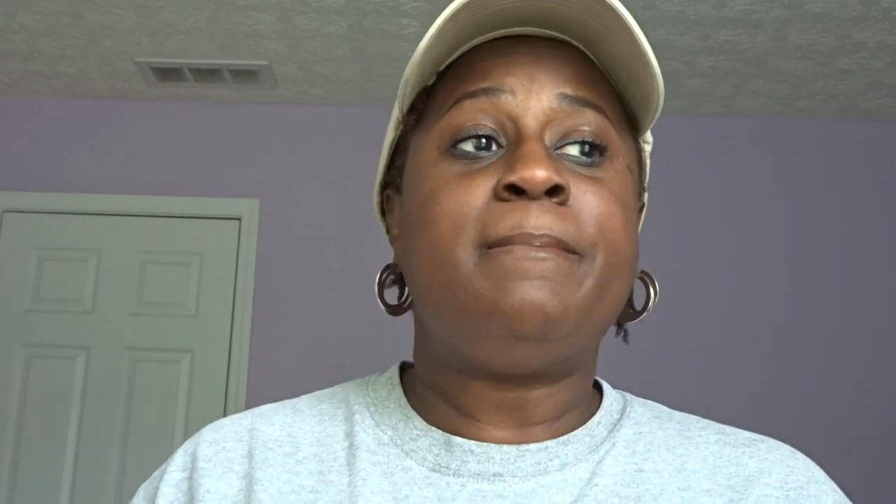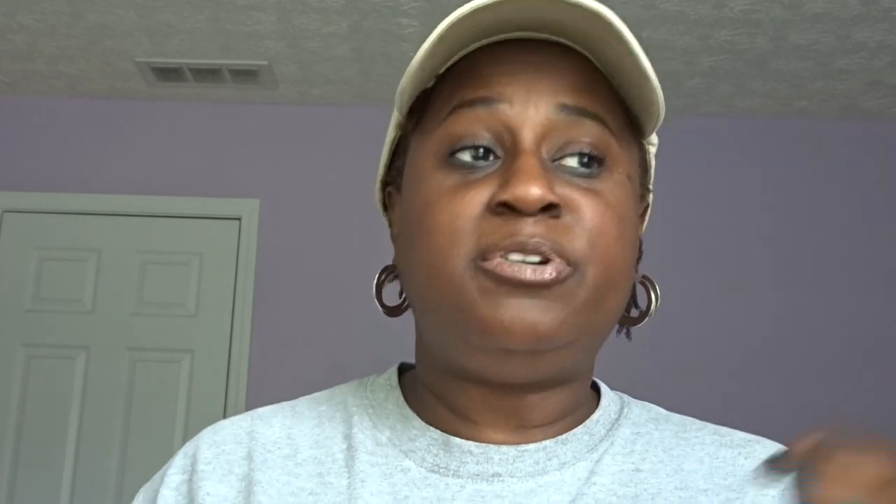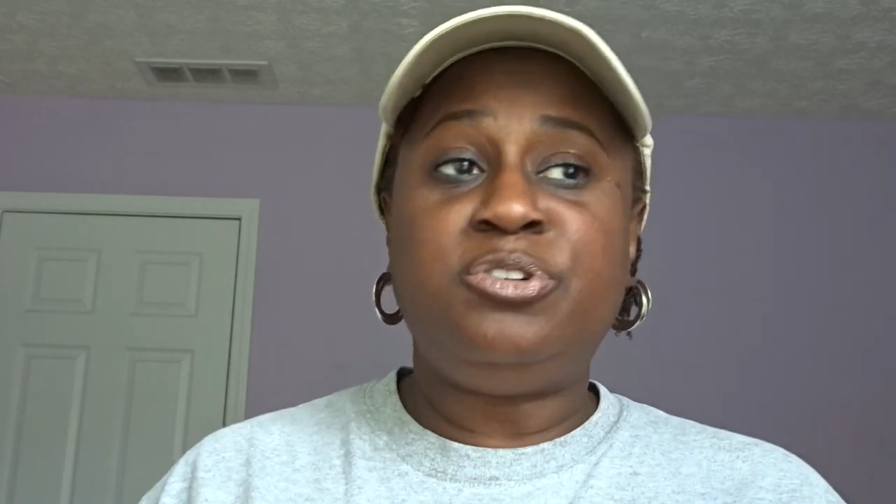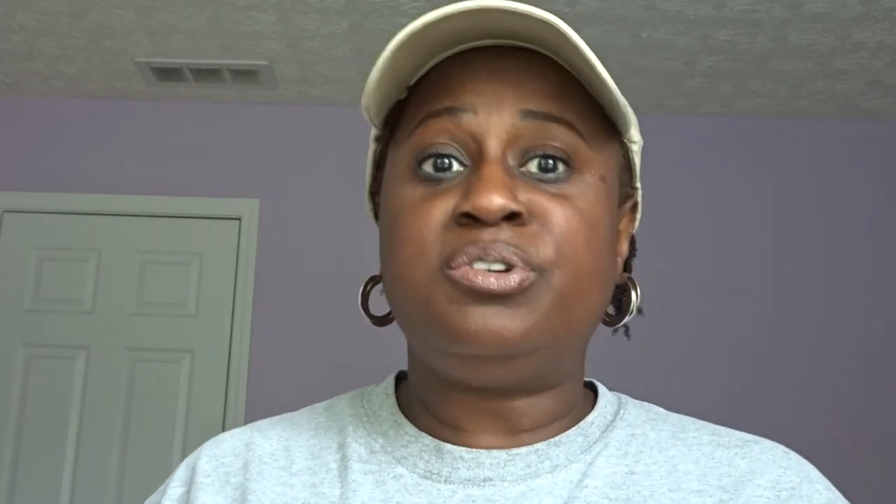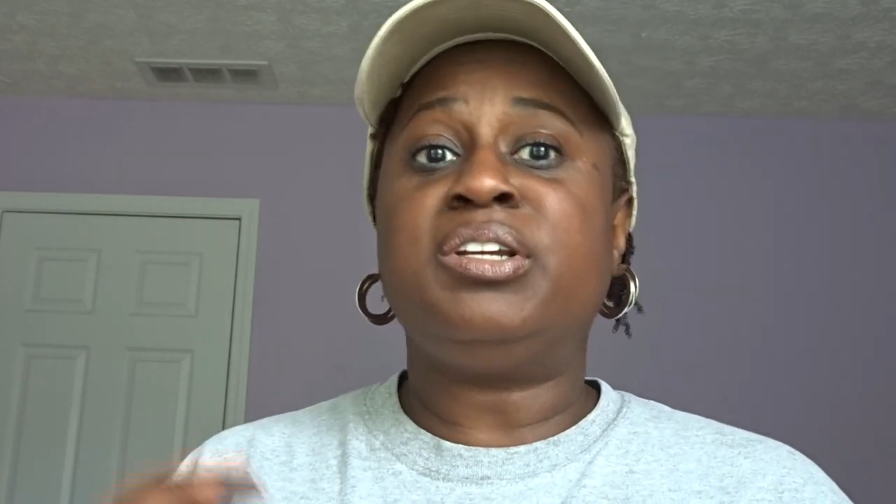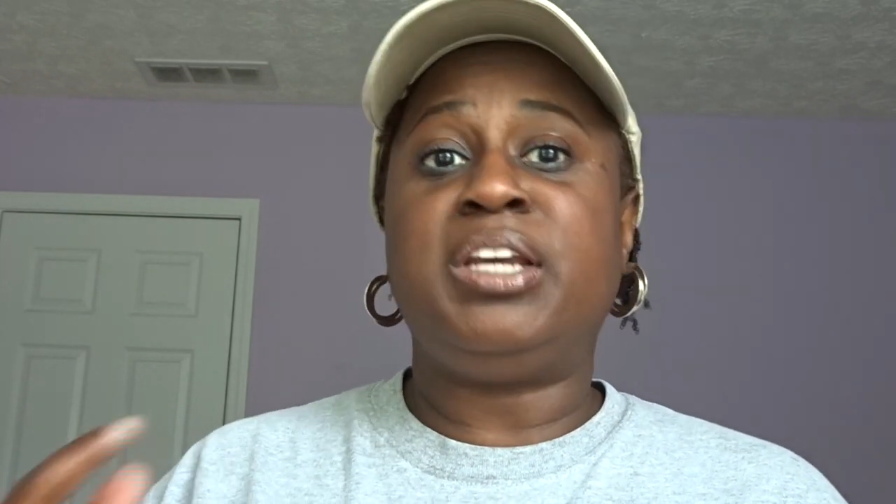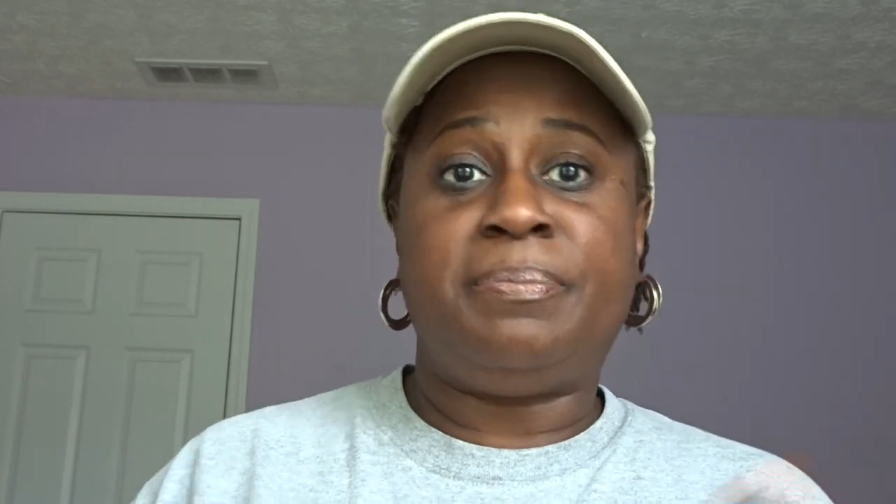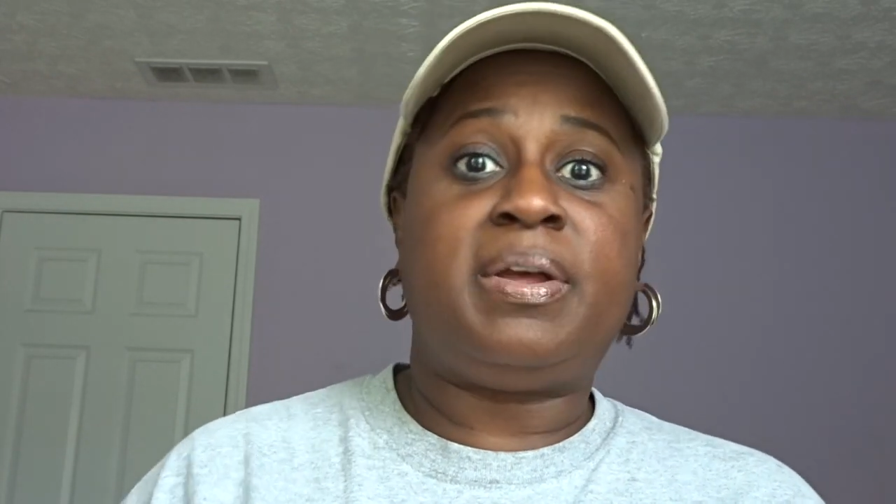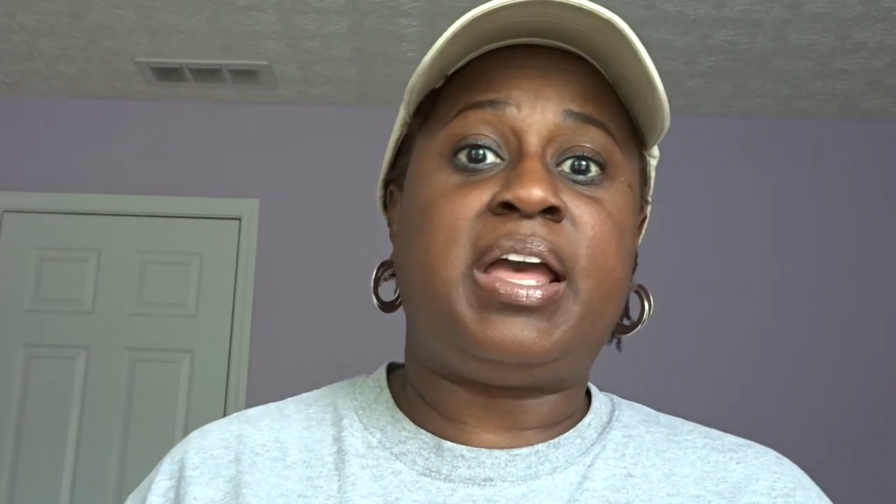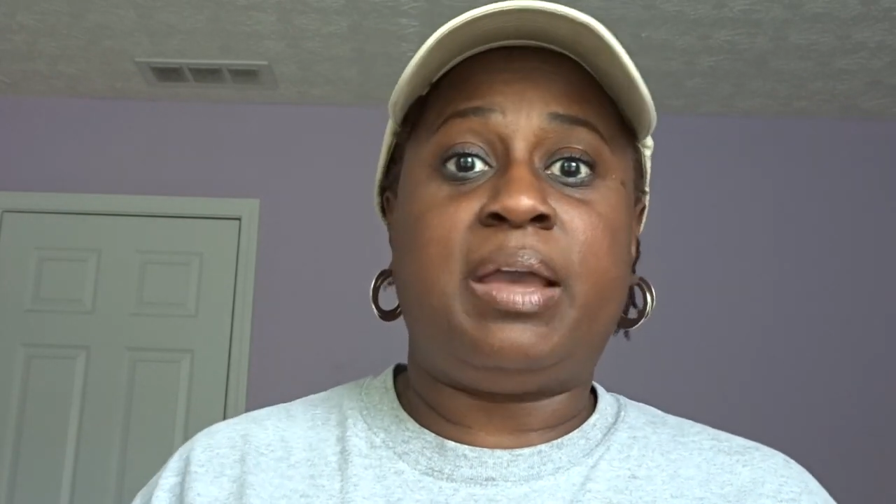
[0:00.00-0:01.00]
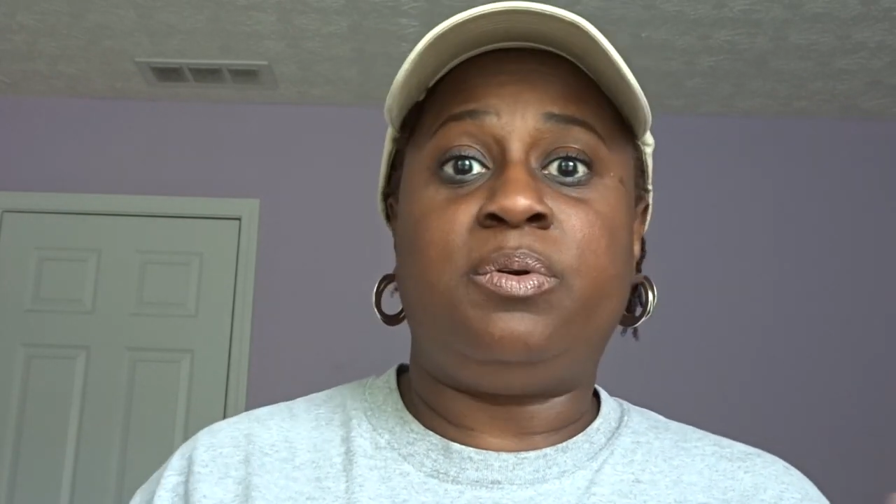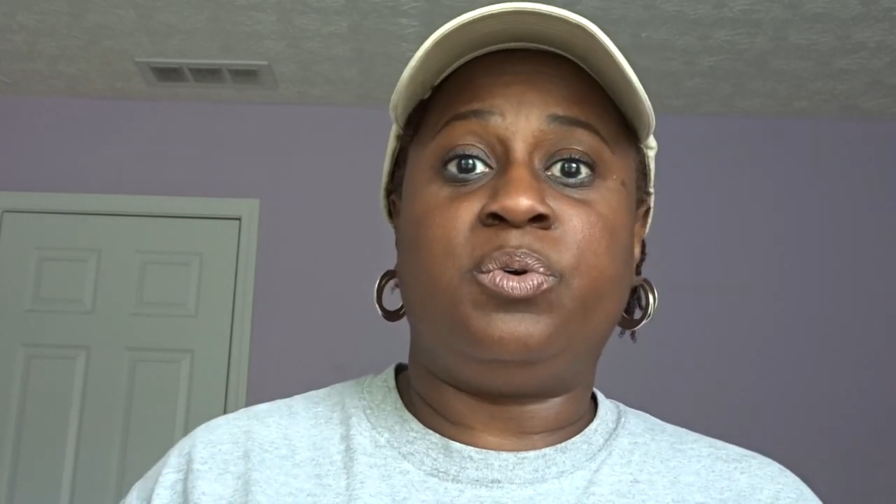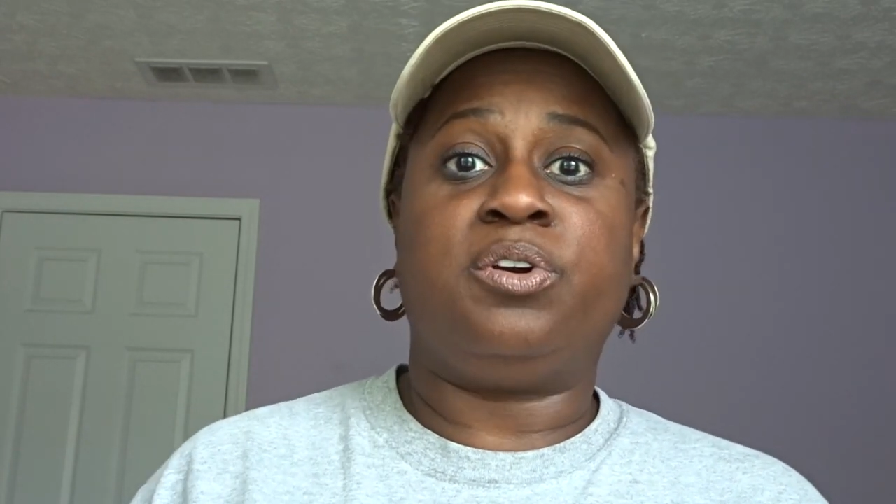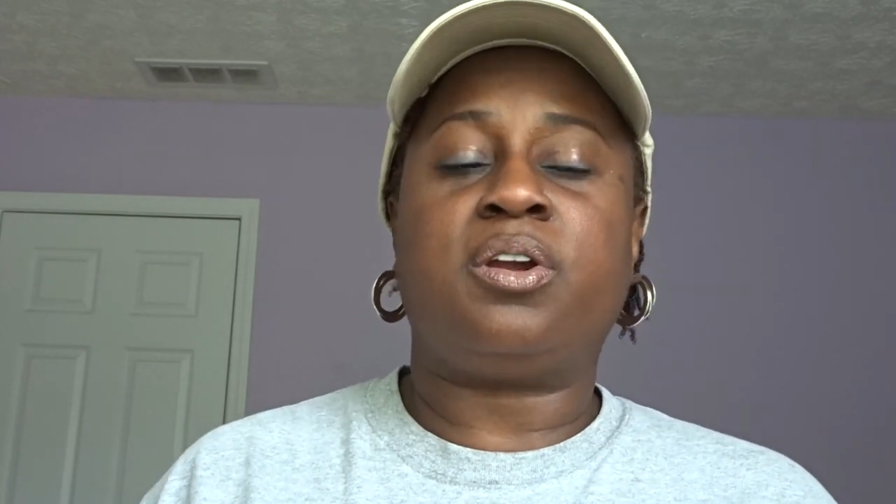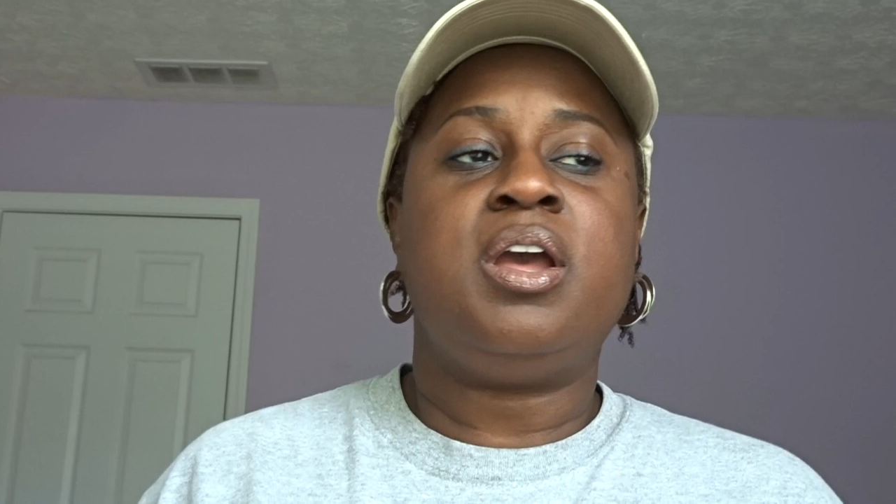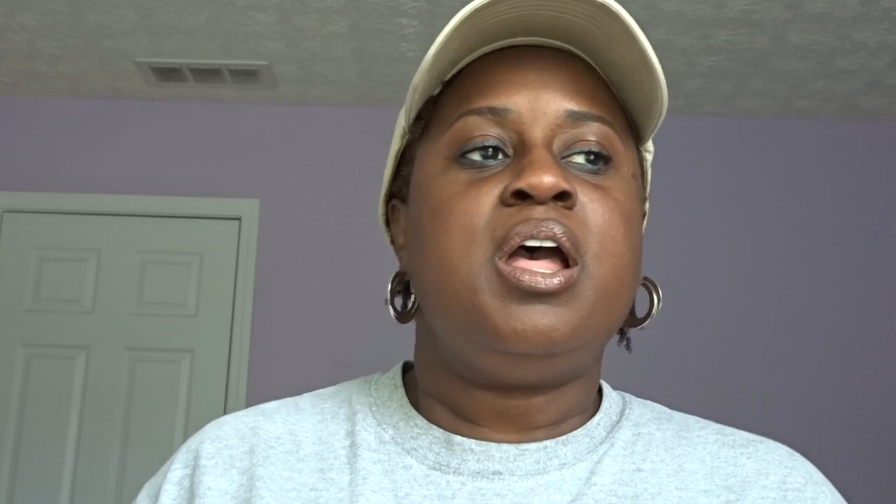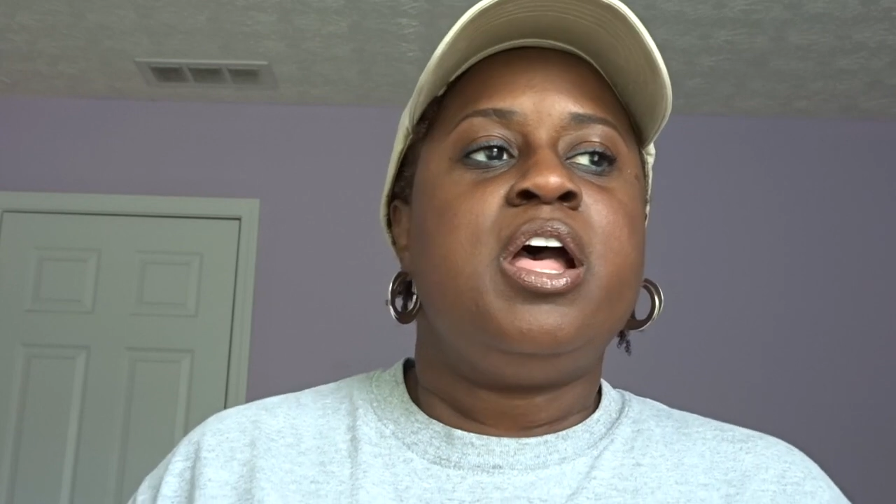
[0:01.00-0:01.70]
but you can get behind with work.